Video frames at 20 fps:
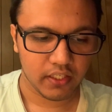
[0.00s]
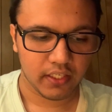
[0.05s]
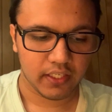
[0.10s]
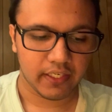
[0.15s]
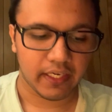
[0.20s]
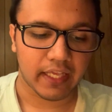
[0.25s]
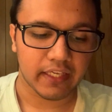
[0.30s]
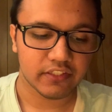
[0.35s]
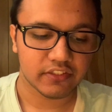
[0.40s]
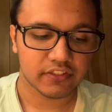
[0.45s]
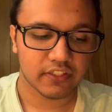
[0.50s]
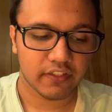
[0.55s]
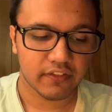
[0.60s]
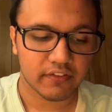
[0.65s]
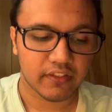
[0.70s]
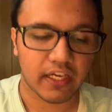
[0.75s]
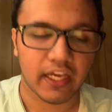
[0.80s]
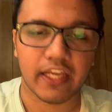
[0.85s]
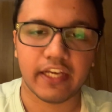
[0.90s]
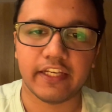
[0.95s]
Next is
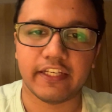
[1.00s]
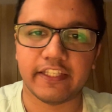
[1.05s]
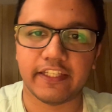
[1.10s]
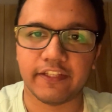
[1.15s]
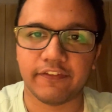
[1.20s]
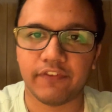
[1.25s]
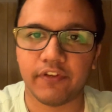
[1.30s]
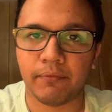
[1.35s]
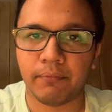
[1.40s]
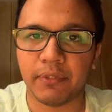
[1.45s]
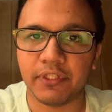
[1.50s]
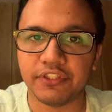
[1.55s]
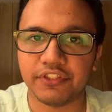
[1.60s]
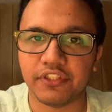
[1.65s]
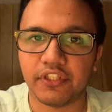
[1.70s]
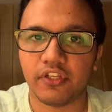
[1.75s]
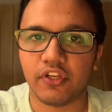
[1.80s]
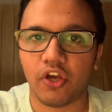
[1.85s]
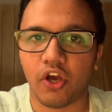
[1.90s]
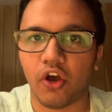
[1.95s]

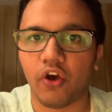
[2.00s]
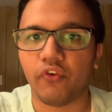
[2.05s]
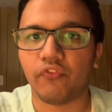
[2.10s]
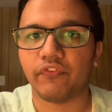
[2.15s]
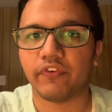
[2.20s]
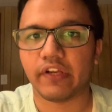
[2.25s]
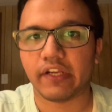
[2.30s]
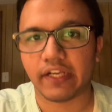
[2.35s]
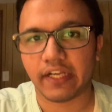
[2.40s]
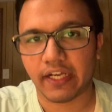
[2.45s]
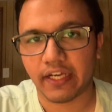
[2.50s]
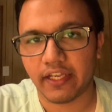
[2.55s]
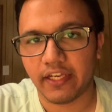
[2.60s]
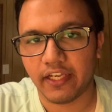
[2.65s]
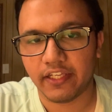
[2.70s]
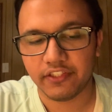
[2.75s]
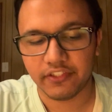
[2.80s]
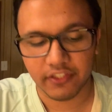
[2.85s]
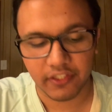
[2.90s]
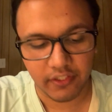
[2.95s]
defamation of
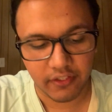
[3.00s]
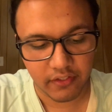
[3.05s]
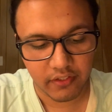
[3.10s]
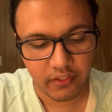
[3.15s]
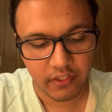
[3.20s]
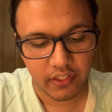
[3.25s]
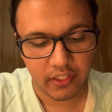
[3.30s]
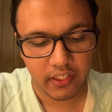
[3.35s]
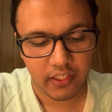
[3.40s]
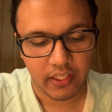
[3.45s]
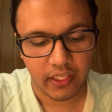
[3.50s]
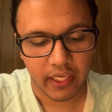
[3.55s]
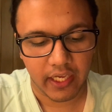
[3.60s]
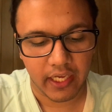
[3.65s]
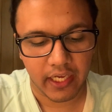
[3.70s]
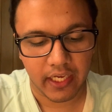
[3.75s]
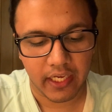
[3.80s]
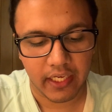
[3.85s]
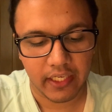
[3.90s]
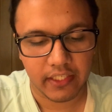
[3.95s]
character,
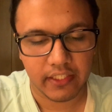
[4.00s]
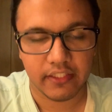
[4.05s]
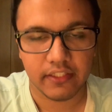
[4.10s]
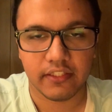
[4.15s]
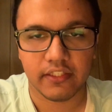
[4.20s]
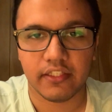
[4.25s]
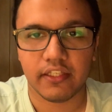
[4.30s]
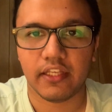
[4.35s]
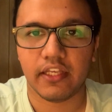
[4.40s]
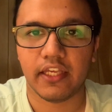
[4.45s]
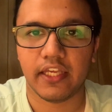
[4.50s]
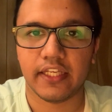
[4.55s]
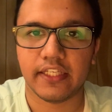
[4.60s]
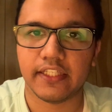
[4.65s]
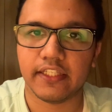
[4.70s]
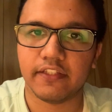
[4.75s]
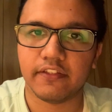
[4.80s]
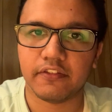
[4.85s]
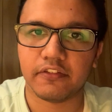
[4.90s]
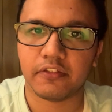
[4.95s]
and it
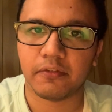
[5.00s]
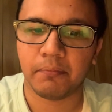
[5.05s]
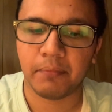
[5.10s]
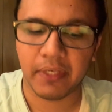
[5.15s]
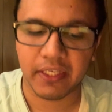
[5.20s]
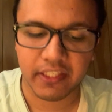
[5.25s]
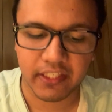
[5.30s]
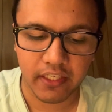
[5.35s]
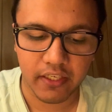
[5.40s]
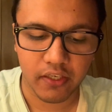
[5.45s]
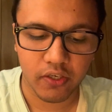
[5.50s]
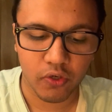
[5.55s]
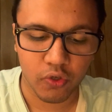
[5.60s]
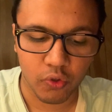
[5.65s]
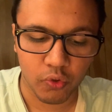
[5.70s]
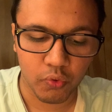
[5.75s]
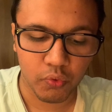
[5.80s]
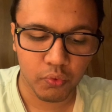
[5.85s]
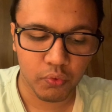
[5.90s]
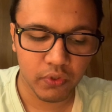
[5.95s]
is making
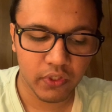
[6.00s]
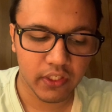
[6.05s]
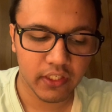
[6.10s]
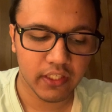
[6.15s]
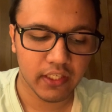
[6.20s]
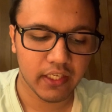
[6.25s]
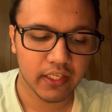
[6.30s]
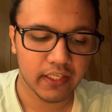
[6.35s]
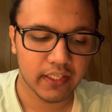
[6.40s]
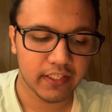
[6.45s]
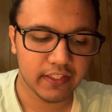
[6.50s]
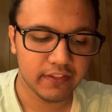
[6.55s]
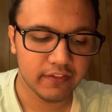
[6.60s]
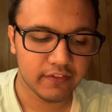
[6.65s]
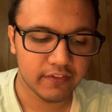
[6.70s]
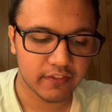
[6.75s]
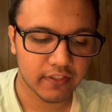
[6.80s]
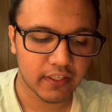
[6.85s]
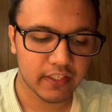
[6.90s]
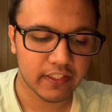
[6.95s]
rude,
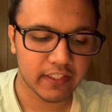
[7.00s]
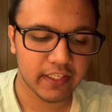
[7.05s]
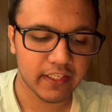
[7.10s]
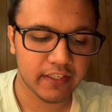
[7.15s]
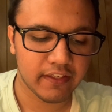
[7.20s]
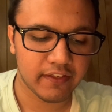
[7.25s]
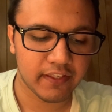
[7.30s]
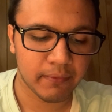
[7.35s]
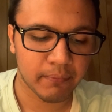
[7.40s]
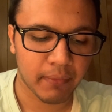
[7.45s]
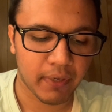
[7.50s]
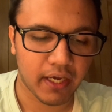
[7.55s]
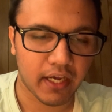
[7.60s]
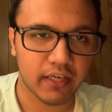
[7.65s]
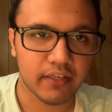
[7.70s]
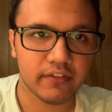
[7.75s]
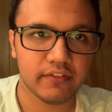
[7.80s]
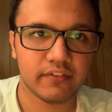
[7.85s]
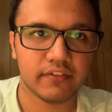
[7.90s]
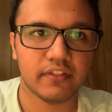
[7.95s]
insulting
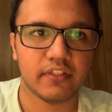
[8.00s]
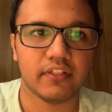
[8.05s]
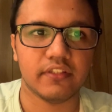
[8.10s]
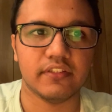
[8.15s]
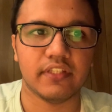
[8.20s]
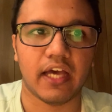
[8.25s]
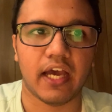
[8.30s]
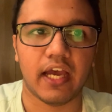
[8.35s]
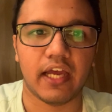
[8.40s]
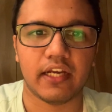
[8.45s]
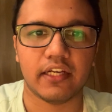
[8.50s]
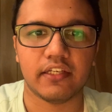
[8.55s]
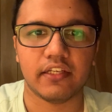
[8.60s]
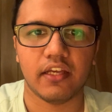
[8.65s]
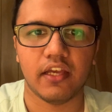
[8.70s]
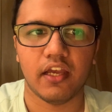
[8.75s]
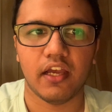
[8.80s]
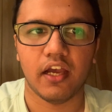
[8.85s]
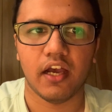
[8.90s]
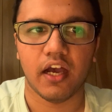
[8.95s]
remarks that
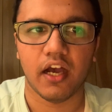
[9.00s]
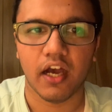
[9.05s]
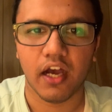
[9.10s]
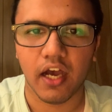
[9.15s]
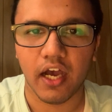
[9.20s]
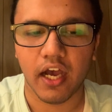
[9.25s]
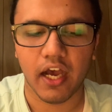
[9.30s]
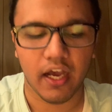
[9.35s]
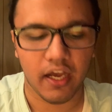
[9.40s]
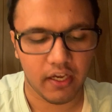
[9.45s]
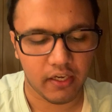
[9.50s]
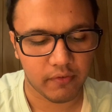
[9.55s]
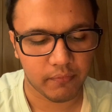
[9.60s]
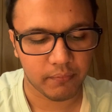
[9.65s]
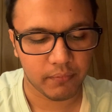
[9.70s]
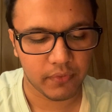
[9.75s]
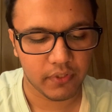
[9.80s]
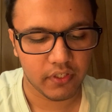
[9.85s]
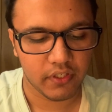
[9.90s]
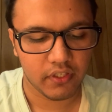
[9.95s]

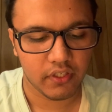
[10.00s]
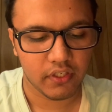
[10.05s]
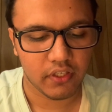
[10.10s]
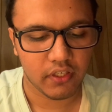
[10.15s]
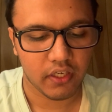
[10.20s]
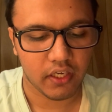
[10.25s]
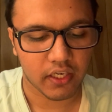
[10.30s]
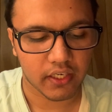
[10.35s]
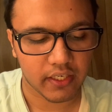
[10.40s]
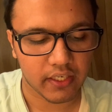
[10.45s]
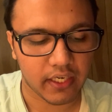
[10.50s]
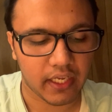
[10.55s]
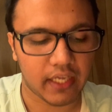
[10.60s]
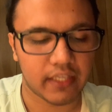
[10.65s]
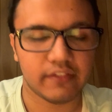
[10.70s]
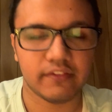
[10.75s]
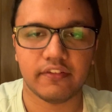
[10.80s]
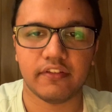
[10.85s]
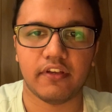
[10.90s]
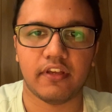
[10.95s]
harm a
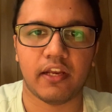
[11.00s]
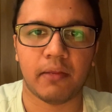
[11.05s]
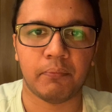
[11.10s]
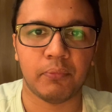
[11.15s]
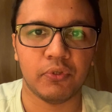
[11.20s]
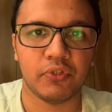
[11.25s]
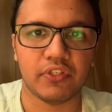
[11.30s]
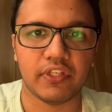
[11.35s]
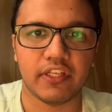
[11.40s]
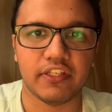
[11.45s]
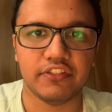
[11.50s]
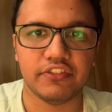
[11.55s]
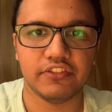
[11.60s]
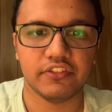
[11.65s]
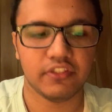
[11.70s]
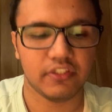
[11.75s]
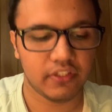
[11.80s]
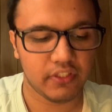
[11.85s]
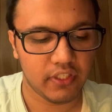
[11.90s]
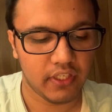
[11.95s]
client's
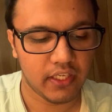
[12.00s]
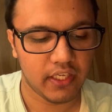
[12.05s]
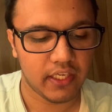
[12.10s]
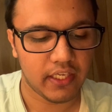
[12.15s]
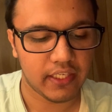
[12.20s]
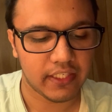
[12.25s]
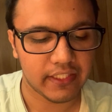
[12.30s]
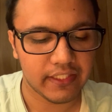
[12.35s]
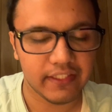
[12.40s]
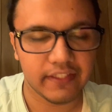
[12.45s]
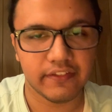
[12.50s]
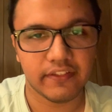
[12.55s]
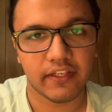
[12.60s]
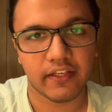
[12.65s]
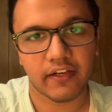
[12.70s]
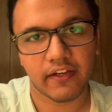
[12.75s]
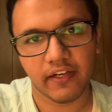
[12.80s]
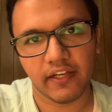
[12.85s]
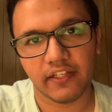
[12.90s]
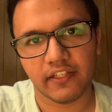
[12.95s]
reputation, either
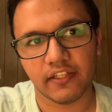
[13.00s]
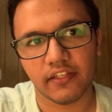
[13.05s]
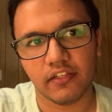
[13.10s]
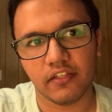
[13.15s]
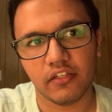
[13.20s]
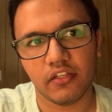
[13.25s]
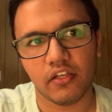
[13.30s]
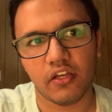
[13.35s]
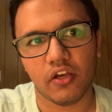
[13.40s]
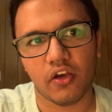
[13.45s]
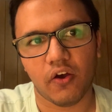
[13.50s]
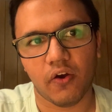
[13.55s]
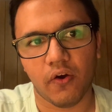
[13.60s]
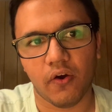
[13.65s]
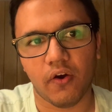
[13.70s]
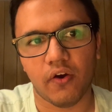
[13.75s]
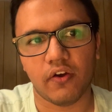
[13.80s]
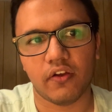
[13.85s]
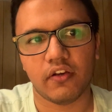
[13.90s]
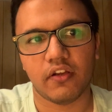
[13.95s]
written
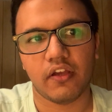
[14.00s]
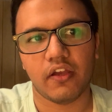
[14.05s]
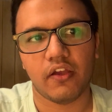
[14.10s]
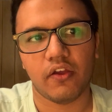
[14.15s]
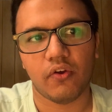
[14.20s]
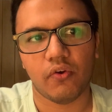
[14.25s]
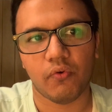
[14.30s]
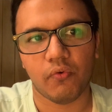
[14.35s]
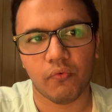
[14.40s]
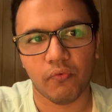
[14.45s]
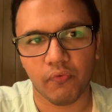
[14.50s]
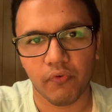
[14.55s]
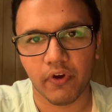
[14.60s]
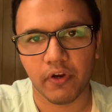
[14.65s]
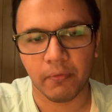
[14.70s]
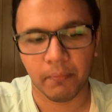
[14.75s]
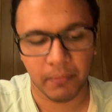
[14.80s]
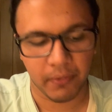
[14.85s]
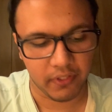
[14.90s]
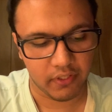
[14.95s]
or
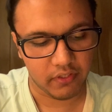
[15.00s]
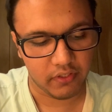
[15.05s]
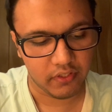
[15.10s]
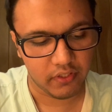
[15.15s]
verbal.